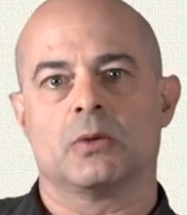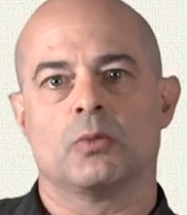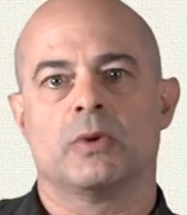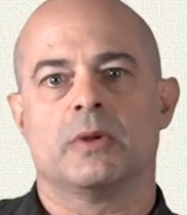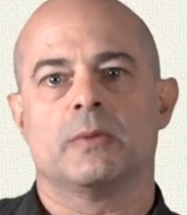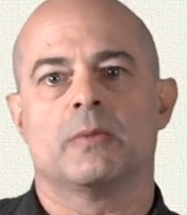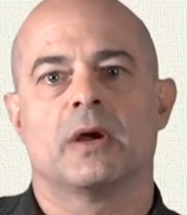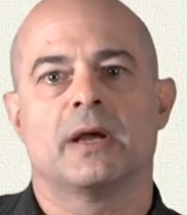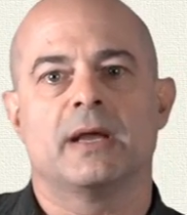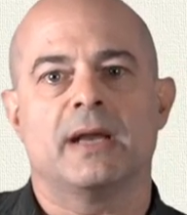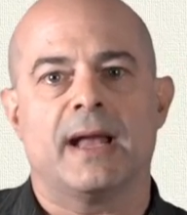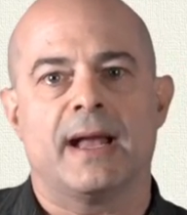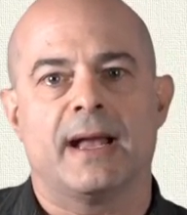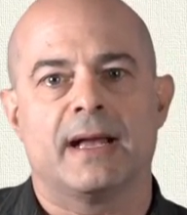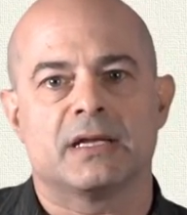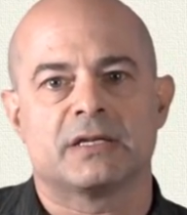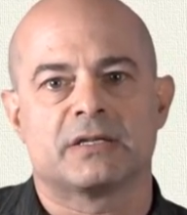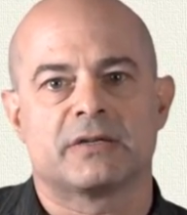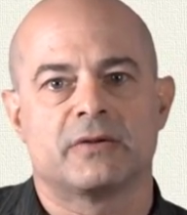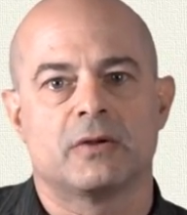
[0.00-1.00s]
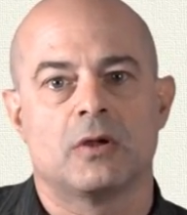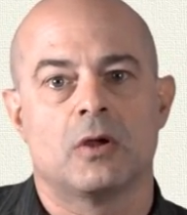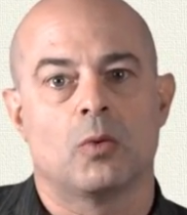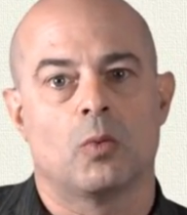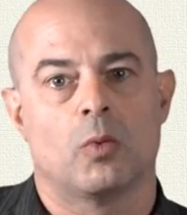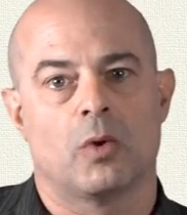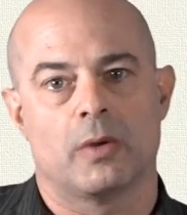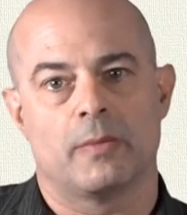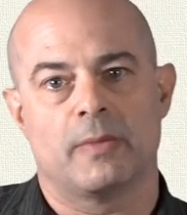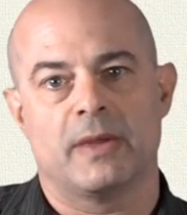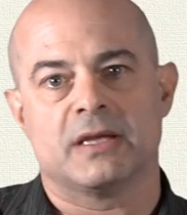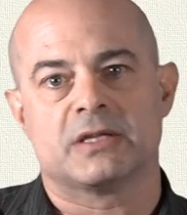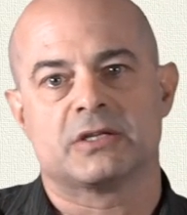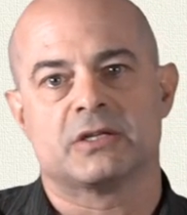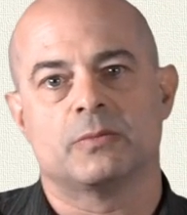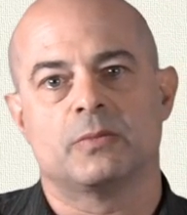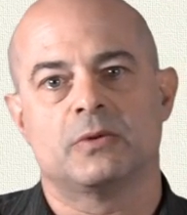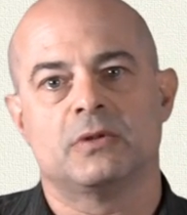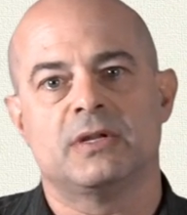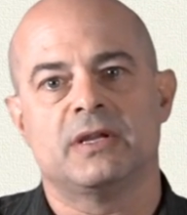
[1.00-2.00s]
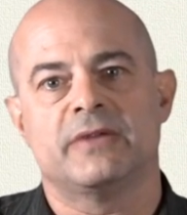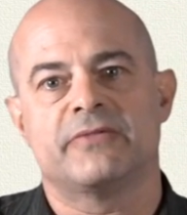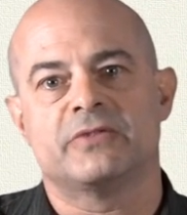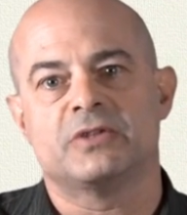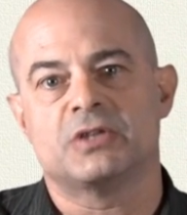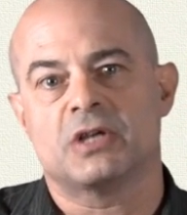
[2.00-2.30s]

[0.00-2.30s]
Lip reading: We might ask what makes a belief